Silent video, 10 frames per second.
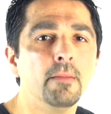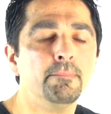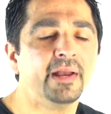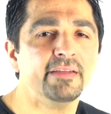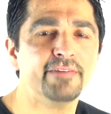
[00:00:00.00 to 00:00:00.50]

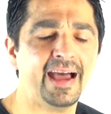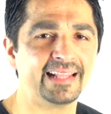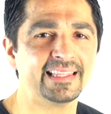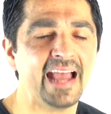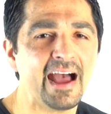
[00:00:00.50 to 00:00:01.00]
But in
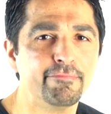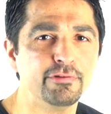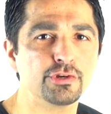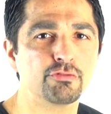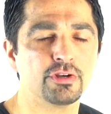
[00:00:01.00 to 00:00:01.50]
fact, the
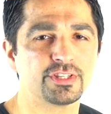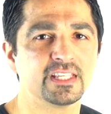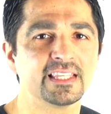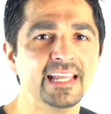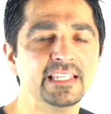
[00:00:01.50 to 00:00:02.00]
average across
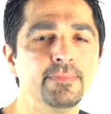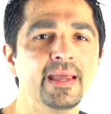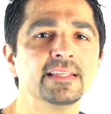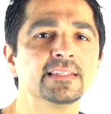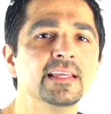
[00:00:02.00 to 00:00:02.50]
the
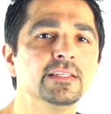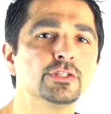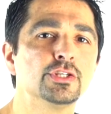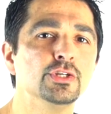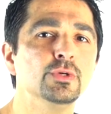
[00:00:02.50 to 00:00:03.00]
database is
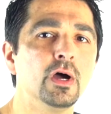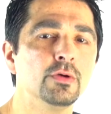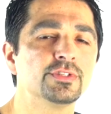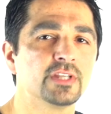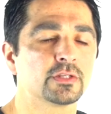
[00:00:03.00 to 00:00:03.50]

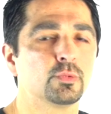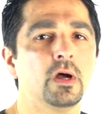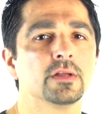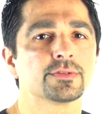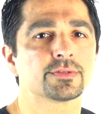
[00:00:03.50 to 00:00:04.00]
206
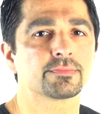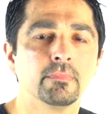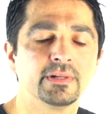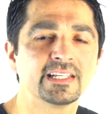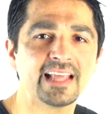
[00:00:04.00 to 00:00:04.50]
watts.
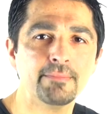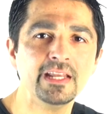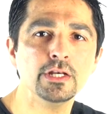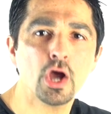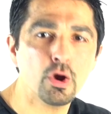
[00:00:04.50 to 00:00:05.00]
But does that
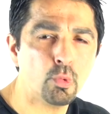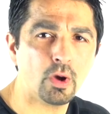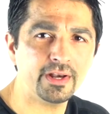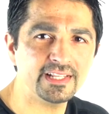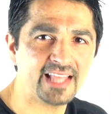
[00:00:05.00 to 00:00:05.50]
mean no
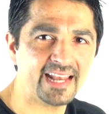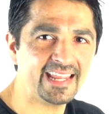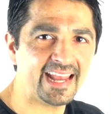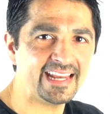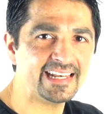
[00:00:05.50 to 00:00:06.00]
one is then
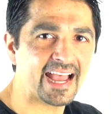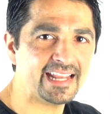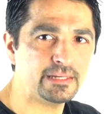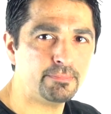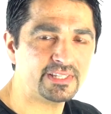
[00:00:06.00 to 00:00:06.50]
getting
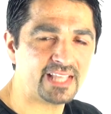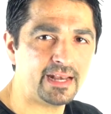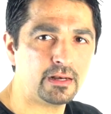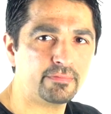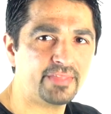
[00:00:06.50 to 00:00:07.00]

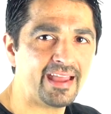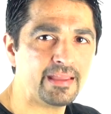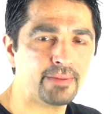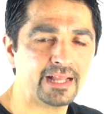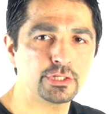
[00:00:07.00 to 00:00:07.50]
90% of
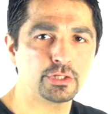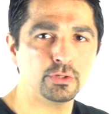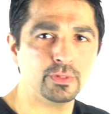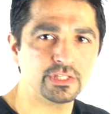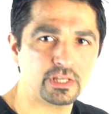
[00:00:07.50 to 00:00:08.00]
their
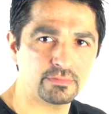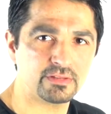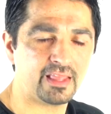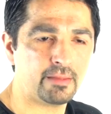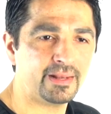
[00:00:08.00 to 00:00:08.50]
8x2 in terms
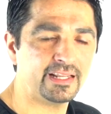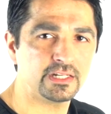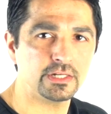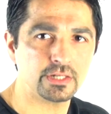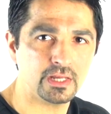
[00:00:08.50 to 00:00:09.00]
of their
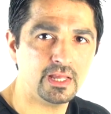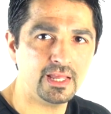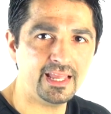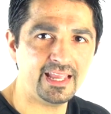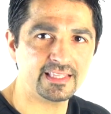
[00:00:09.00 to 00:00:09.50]
ability to
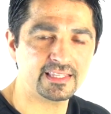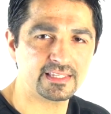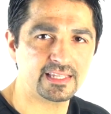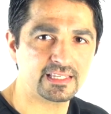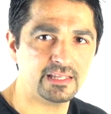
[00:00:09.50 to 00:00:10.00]
hit the
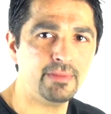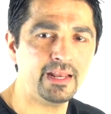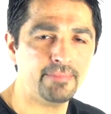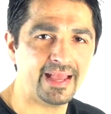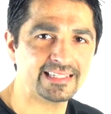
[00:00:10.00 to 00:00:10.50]
60
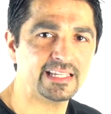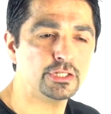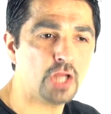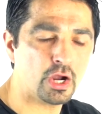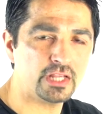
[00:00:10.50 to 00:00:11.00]
minute best? Is
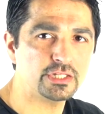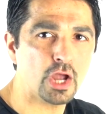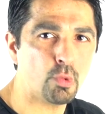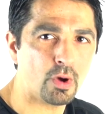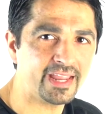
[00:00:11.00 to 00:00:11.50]

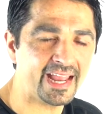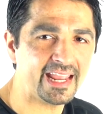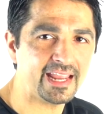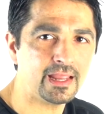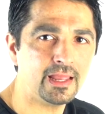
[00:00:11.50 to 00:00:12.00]
no one
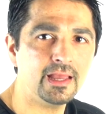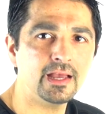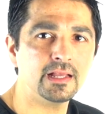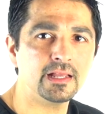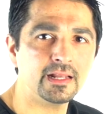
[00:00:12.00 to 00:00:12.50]
getting
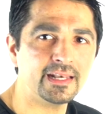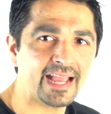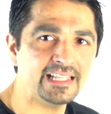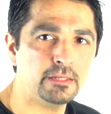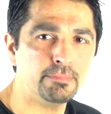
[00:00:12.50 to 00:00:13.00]

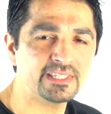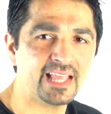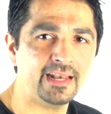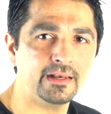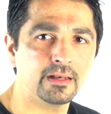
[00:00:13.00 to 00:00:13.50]

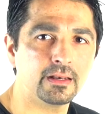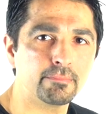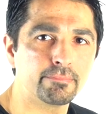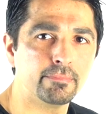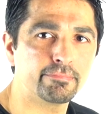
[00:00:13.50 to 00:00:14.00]
90%
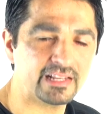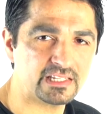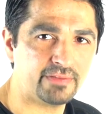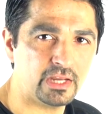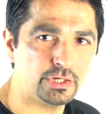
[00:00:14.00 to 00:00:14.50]

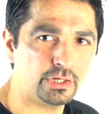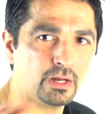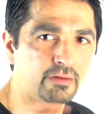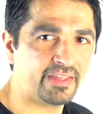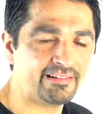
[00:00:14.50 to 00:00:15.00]
preservation
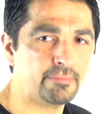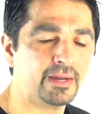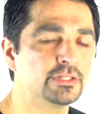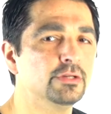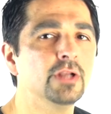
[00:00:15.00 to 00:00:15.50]
of their
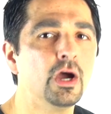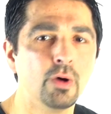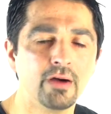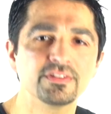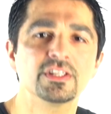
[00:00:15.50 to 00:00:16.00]
8x2? No,
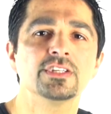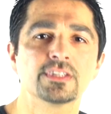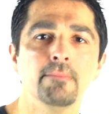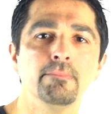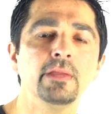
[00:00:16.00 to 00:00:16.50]
obviously
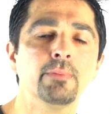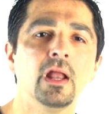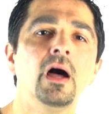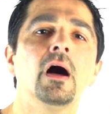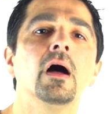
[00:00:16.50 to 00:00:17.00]
some people
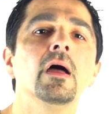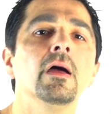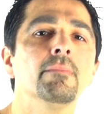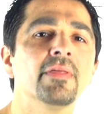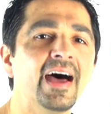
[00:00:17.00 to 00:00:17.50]
are.
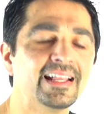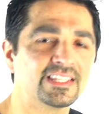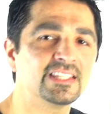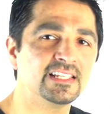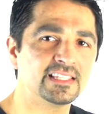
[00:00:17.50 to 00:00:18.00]
But that
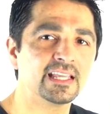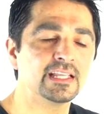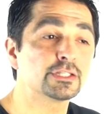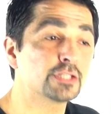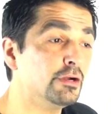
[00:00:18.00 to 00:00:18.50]
statistic
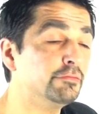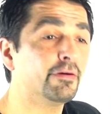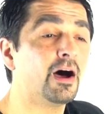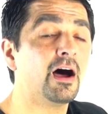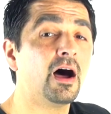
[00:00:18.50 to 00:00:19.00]
is so
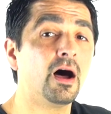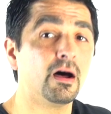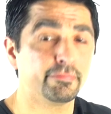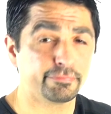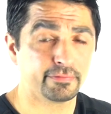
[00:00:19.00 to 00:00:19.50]
far
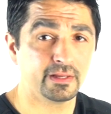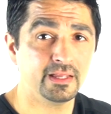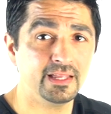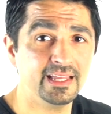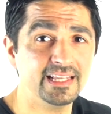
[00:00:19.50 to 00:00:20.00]
off,
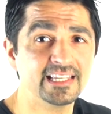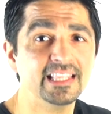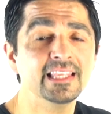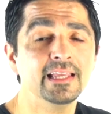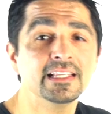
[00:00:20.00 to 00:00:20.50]
it's
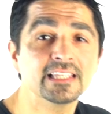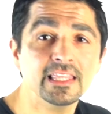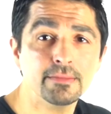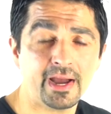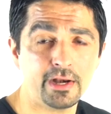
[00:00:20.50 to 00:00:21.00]
in
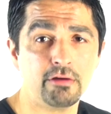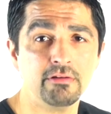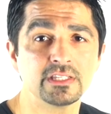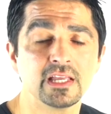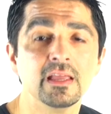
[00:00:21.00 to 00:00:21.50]
the
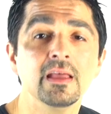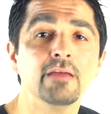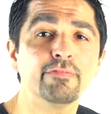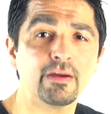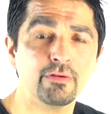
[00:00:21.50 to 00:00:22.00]
minority.
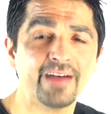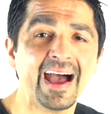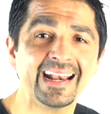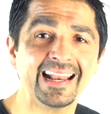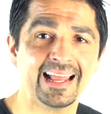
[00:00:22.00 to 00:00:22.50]
In fact, we've
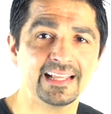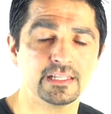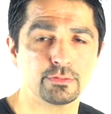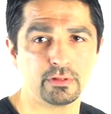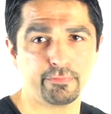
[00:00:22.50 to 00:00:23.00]
analyzed
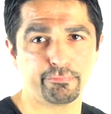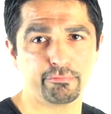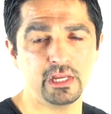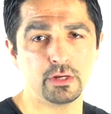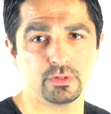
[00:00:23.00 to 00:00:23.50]
this with a
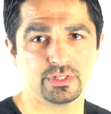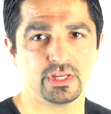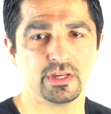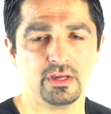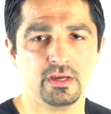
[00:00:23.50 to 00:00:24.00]

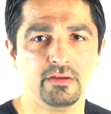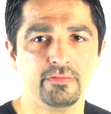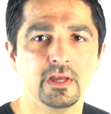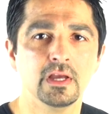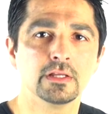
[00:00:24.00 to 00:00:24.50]
frequency
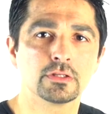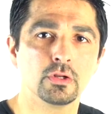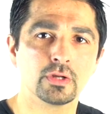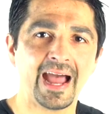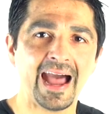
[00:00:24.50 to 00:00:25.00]
curve to
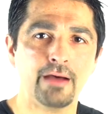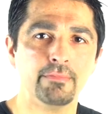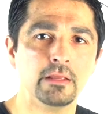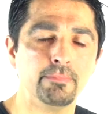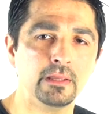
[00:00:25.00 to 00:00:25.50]
look at how
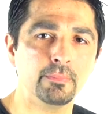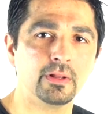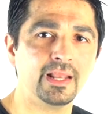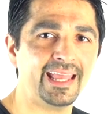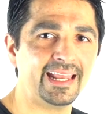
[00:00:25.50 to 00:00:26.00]
many
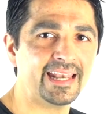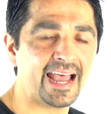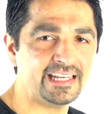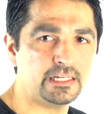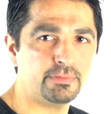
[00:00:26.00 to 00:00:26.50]
people hit
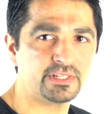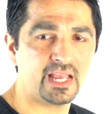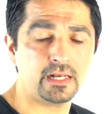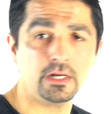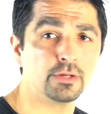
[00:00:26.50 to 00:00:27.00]

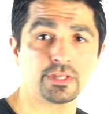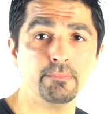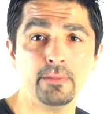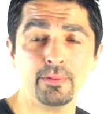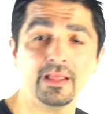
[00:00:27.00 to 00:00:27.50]
90%. You know,
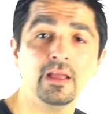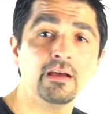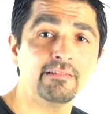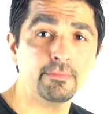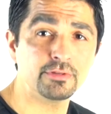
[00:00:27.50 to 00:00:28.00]
some people
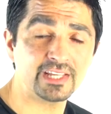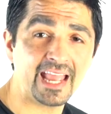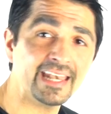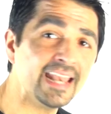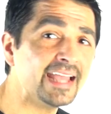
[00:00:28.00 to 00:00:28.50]
are able to
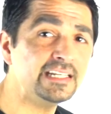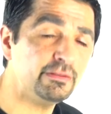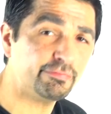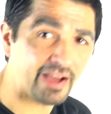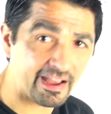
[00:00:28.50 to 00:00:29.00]
get
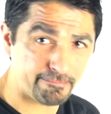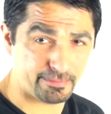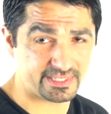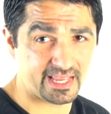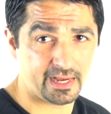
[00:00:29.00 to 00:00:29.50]

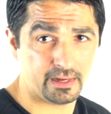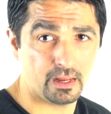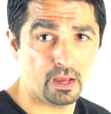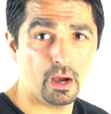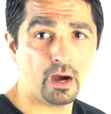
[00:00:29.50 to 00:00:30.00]
95%
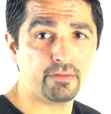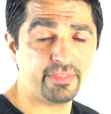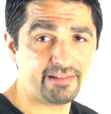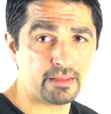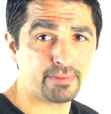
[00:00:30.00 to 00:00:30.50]
of
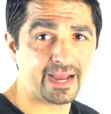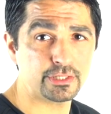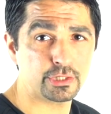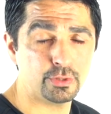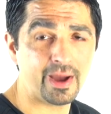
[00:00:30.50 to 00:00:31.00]
their
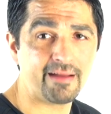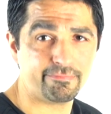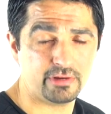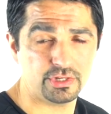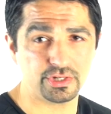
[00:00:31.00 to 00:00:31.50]
8x2
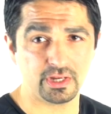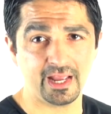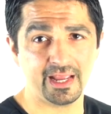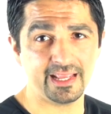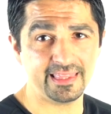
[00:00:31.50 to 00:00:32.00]
average
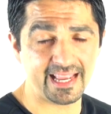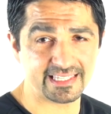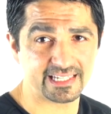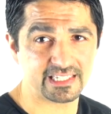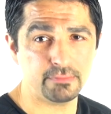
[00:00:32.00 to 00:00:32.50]
in their
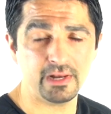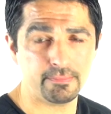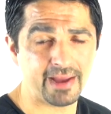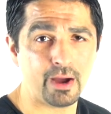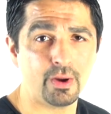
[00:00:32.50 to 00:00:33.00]
60
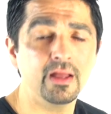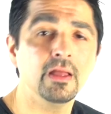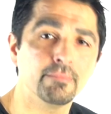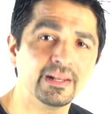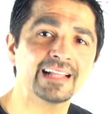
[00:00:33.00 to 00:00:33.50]
minute power,
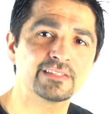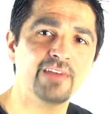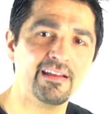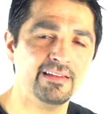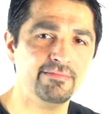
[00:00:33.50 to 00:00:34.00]
but that's
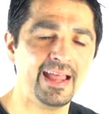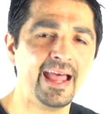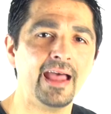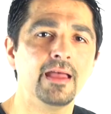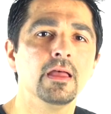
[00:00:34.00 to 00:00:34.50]
very
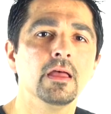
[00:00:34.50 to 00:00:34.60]
rare.